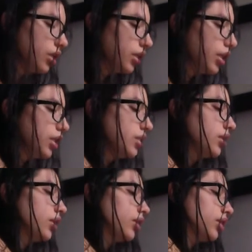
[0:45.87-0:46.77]

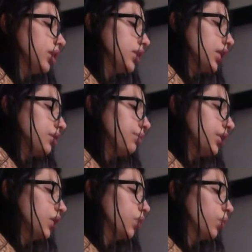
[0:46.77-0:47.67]
This is
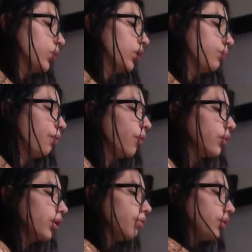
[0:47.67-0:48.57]
transmitted to the
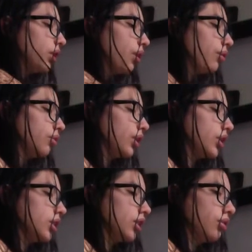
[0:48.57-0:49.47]
body of the neuron that
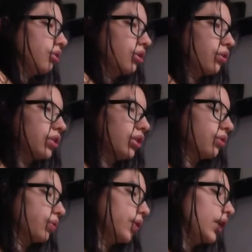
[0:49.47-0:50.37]
is on the dorsal
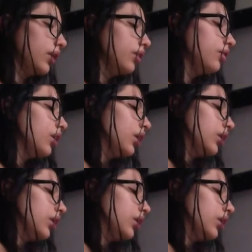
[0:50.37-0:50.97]
root ganglion,